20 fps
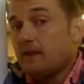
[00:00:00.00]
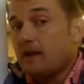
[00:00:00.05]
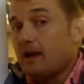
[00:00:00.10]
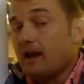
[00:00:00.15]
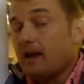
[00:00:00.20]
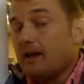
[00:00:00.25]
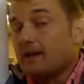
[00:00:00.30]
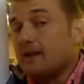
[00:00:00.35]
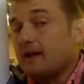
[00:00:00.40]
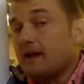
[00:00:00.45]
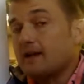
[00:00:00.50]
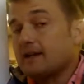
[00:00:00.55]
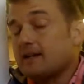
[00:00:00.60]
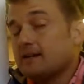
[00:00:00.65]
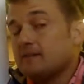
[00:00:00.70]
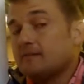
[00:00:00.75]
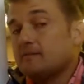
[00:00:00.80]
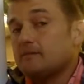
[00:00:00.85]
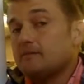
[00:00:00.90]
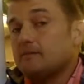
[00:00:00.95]
I
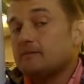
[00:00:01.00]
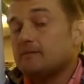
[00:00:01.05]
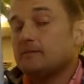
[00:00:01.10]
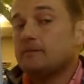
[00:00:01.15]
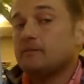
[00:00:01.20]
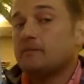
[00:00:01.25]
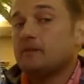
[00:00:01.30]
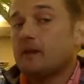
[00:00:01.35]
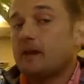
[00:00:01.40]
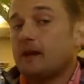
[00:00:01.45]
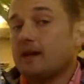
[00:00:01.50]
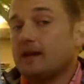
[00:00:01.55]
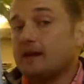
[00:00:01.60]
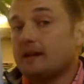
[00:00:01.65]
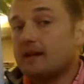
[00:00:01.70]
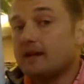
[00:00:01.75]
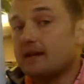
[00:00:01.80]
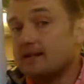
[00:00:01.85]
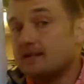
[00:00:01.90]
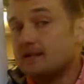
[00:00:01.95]
can
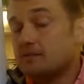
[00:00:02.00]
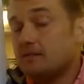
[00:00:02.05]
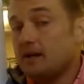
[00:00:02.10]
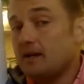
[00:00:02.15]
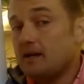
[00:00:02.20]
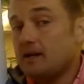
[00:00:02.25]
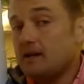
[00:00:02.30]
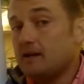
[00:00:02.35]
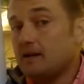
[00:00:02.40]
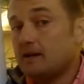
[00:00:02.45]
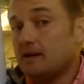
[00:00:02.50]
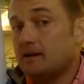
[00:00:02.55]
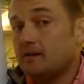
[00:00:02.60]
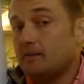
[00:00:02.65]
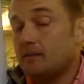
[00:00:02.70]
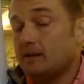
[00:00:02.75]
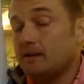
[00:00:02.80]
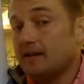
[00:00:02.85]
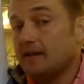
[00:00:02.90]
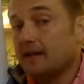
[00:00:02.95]
estimate,
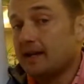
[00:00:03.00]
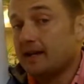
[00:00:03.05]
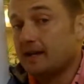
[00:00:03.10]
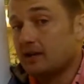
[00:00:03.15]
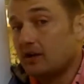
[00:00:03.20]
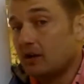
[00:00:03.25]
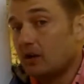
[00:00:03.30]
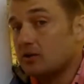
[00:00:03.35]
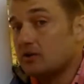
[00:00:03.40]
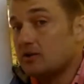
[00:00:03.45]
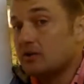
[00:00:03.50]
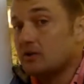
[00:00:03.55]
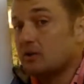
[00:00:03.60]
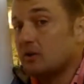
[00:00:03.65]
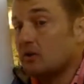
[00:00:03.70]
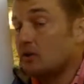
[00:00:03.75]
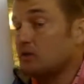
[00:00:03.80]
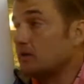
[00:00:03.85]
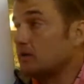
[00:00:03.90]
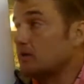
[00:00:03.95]
but then I can also
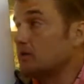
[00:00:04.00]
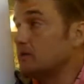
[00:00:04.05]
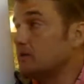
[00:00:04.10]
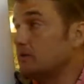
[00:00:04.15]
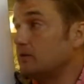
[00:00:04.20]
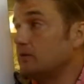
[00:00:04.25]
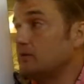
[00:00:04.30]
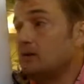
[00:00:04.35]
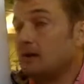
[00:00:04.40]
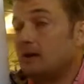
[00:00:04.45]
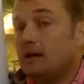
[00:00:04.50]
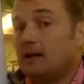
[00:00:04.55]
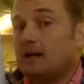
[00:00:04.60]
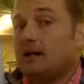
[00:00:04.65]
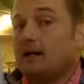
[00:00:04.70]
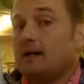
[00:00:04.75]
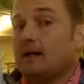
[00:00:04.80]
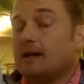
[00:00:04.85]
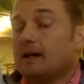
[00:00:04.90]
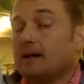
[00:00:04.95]
go through
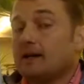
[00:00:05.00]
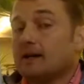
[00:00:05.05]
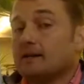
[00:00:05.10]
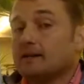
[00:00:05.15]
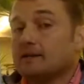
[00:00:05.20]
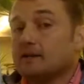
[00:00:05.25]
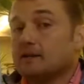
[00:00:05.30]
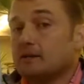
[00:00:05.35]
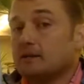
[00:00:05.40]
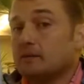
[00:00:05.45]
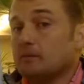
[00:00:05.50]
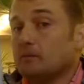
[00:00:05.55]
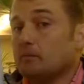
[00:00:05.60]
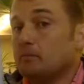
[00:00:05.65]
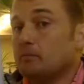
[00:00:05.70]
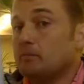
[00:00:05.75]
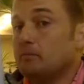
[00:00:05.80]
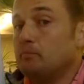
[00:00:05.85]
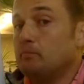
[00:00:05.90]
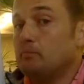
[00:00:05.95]
and
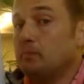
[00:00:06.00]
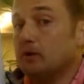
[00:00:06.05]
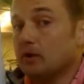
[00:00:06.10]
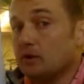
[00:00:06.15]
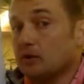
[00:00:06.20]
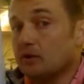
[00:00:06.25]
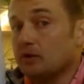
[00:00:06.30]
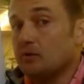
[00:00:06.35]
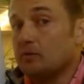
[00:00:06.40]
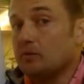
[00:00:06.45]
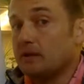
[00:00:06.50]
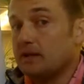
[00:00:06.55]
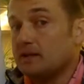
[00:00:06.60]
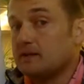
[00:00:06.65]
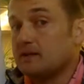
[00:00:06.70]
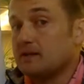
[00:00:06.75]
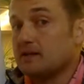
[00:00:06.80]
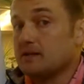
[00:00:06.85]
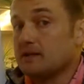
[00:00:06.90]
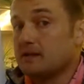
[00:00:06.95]
build the
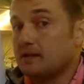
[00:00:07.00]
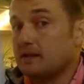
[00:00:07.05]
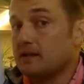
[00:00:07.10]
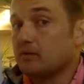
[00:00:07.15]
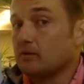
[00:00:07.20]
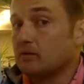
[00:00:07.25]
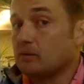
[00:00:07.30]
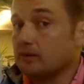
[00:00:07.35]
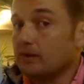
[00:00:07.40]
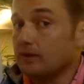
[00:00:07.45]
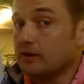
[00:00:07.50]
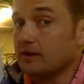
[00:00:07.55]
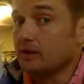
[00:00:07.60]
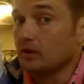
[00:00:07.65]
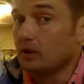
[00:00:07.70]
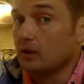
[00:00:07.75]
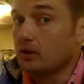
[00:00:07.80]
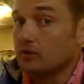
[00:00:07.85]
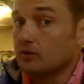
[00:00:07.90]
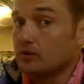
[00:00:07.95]
pieces and get really
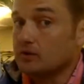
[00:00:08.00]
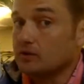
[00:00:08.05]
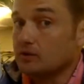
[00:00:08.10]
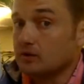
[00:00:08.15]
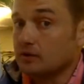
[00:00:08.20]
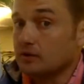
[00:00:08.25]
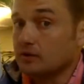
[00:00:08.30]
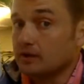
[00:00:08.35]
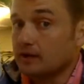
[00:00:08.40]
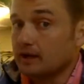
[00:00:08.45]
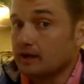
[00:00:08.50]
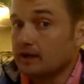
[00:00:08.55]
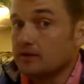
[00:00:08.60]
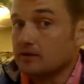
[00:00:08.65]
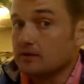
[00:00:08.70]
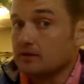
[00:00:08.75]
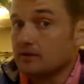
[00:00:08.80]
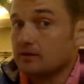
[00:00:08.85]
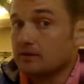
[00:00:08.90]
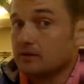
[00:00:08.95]
close to a good
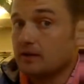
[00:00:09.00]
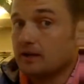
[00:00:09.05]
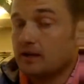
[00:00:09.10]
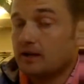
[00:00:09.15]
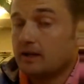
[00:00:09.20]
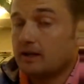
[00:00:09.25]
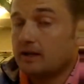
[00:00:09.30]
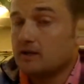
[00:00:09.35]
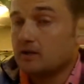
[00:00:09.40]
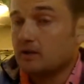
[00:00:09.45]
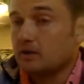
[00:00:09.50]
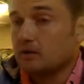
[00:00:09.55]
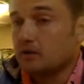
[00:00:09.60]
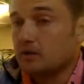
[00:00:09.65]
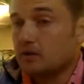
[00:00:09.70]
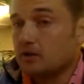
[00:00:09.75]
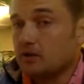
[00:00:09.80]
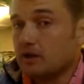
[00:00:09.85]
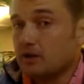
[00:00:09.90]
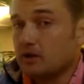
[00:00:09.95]
answer. So I'm going
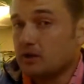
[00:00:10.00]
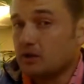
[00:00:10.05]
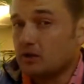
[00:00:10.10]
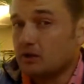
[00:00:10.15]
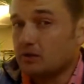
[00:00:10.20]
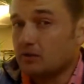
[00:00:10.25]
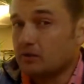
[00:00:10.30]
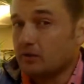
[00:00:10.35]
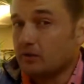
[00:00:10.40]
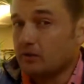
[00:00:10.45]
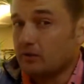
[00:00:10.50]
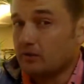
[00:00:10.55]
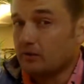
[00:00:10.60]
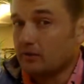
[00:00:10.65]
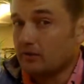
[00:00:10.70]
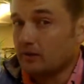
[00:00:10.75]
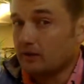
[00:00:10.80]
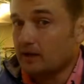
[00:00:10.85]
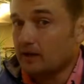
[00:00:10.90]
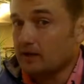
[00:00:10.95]
to try to show you both.
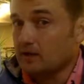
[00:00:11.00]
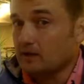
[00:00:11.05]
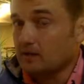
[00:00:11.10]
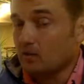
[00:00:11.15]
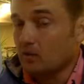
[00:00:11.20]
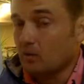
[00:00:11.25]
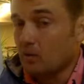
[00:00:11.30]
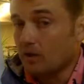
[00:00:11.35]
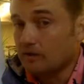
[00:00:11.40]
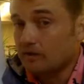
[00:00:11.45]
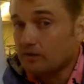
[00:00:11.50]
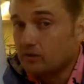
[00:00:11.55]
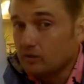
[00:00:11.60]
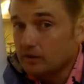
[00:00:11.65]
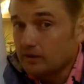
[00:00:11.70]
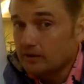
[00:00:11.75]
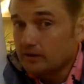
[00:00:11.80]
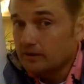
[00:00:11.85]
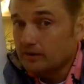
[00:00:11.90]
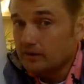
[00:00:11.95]
Okay, so
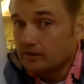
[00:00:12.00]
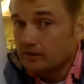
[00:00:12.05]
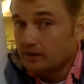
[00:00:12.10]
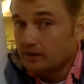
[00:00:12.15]
1/4.